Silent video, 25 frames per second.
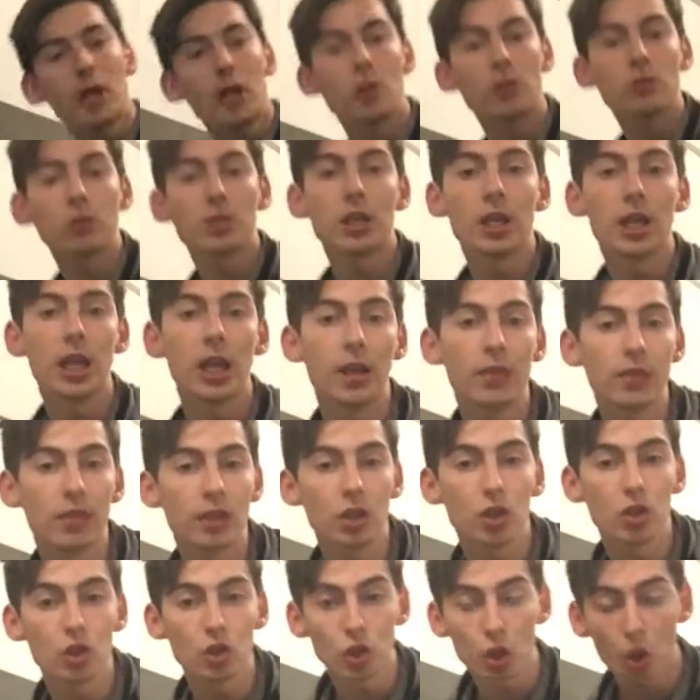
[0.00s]
melting
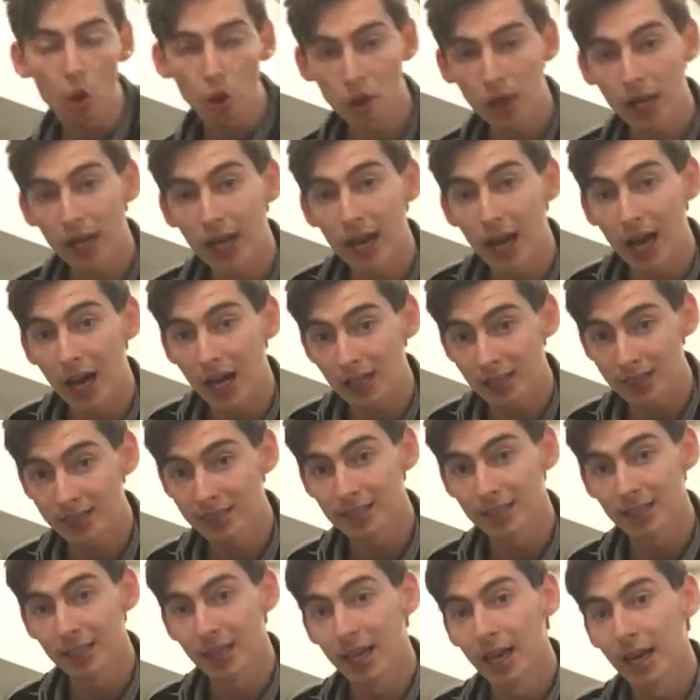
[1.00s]
the
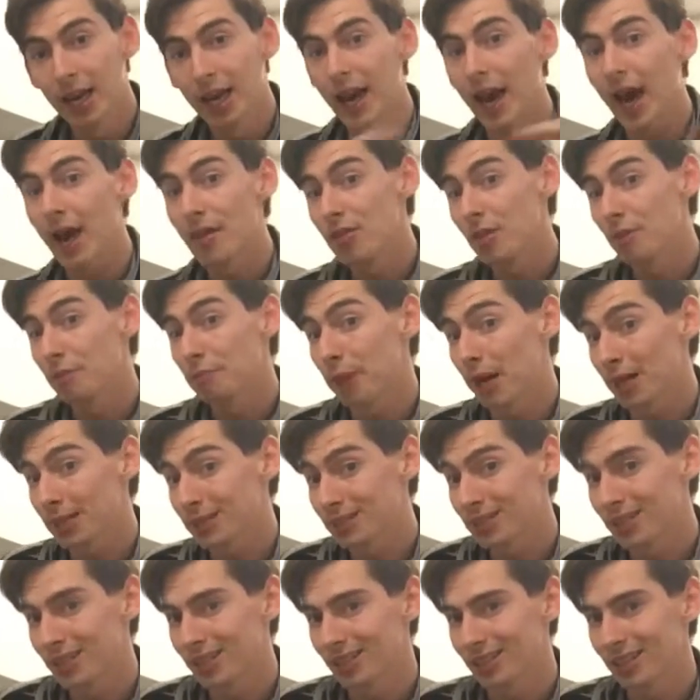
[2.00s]
chocolate and the
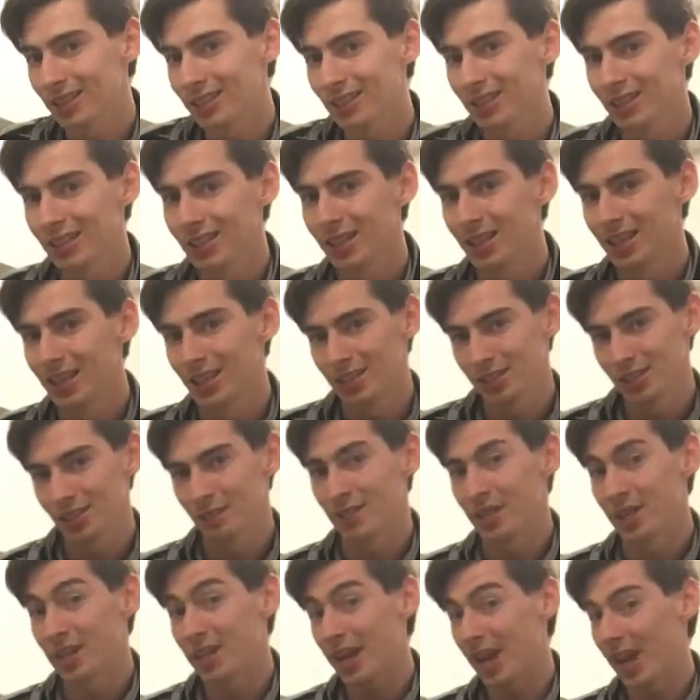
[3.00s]
butter to
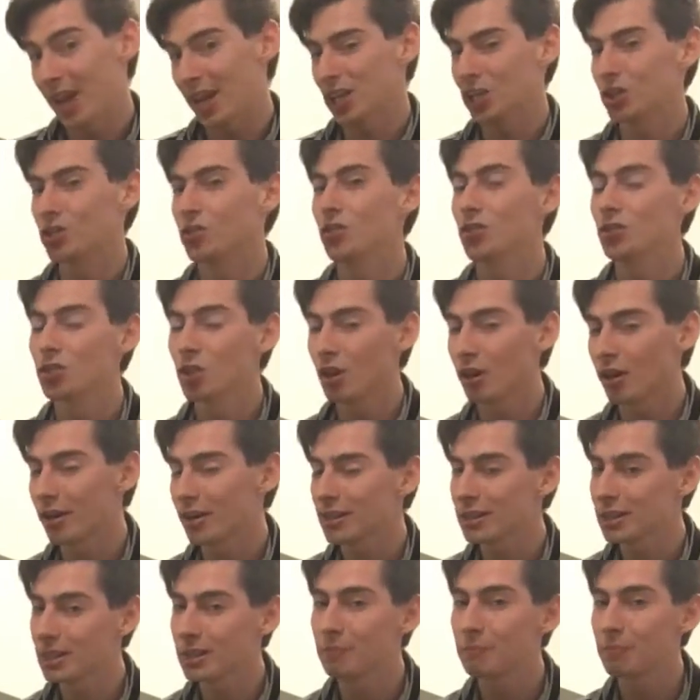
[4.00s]
make an extra
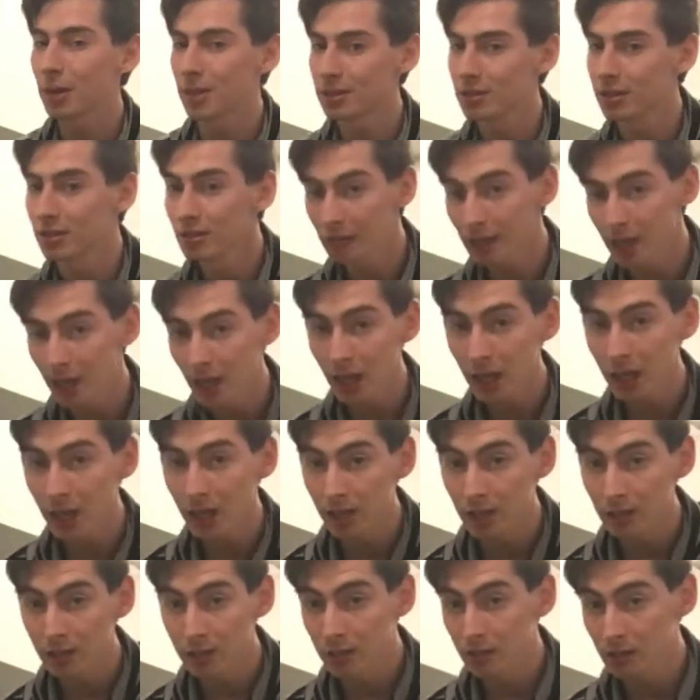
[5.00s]
chocolatey, buttery
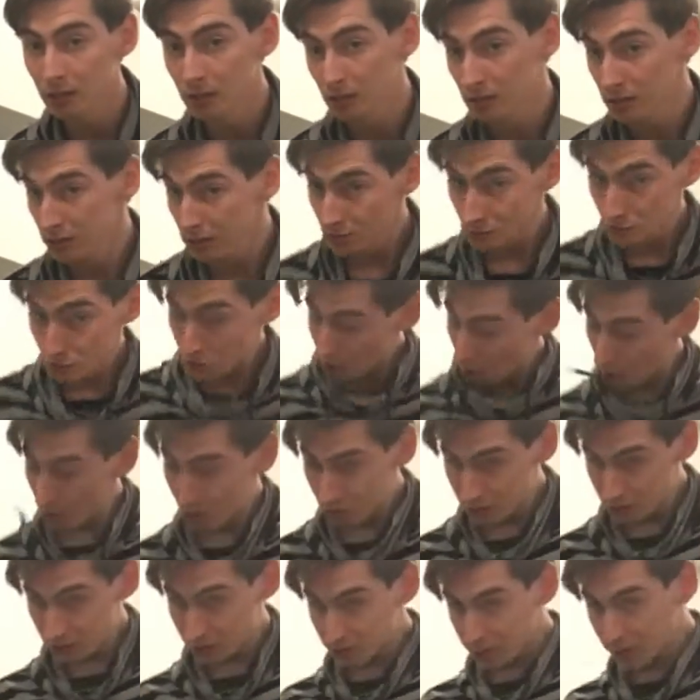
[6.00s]

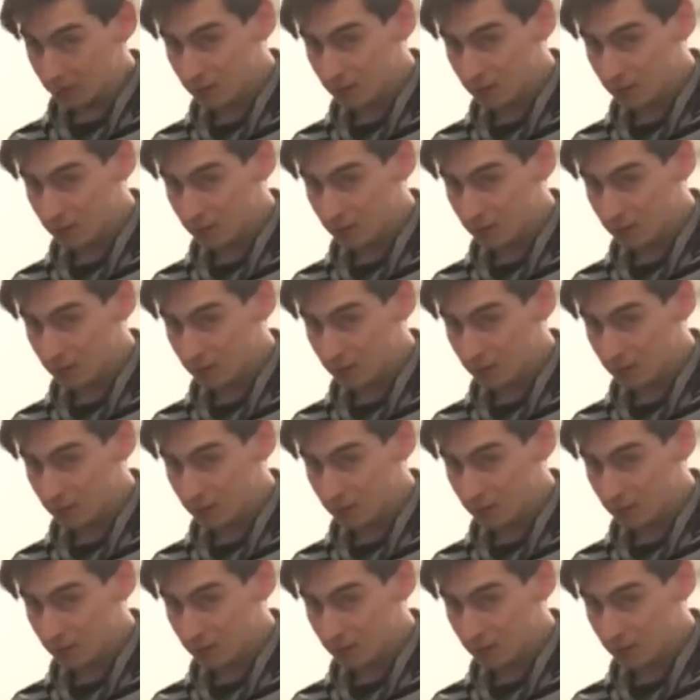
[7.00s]
sauce.